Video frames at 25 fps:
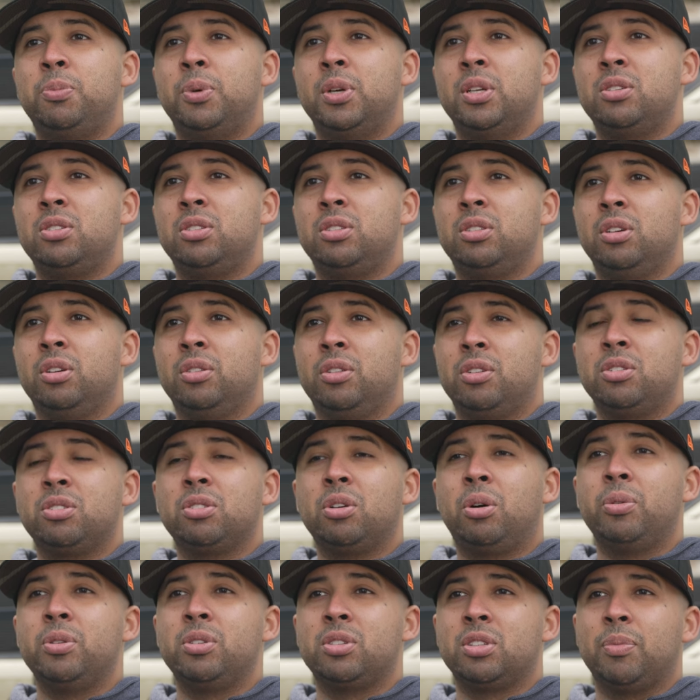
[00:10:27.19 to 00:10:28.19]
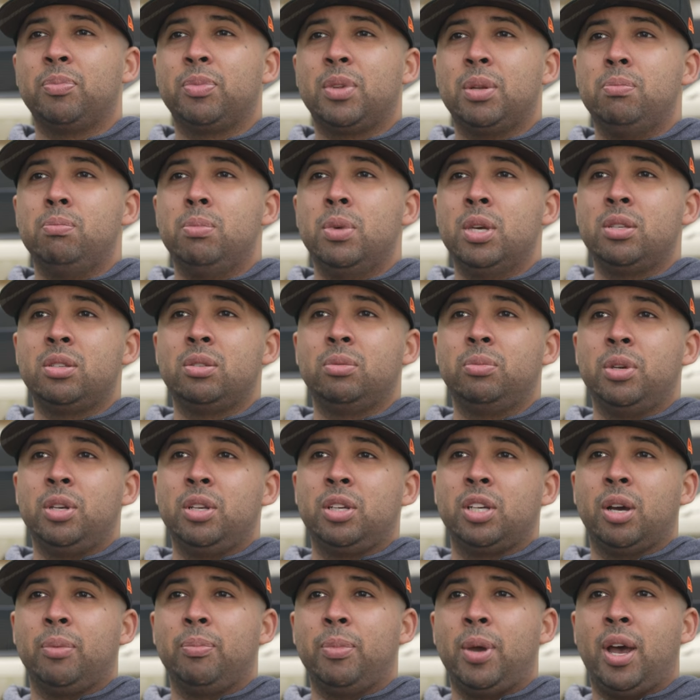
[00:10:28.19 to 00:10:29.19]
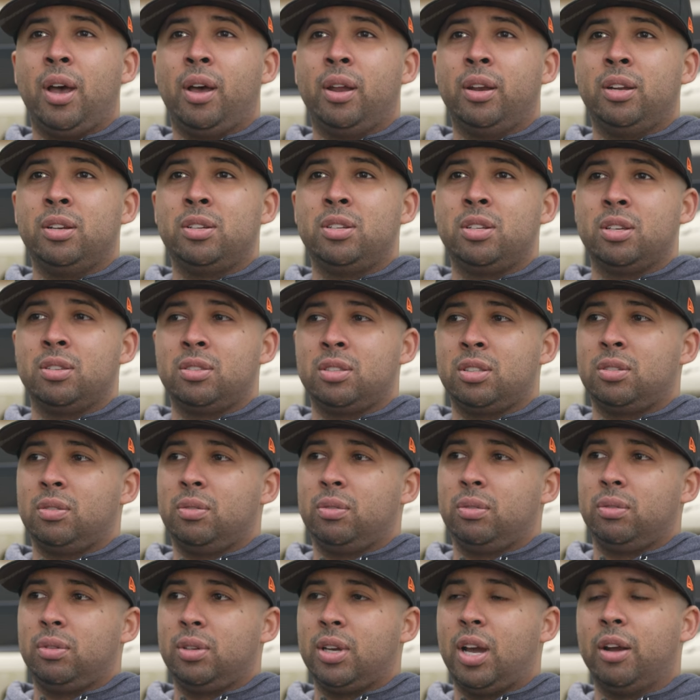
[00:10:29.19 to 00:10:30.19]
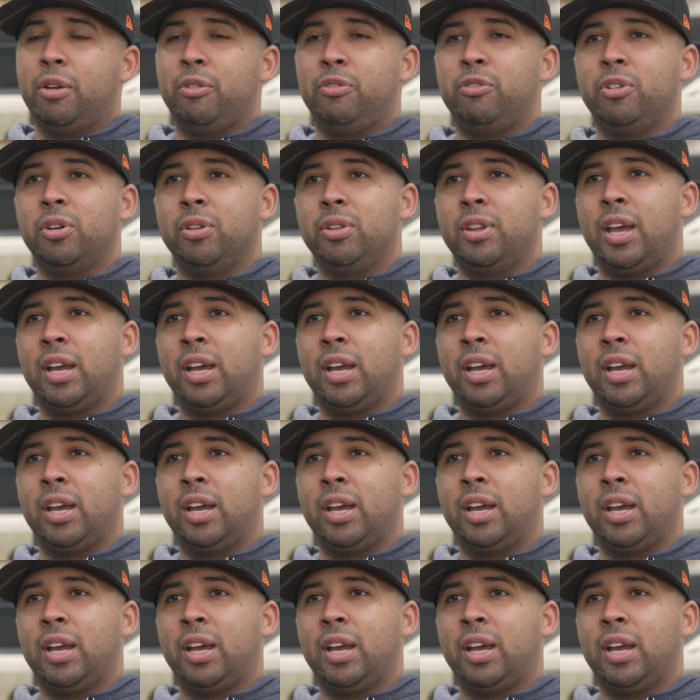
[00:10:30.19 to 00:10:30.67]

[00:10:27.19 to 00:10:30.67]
but it's still, there's always something missing when you come out, and it's just kind of filled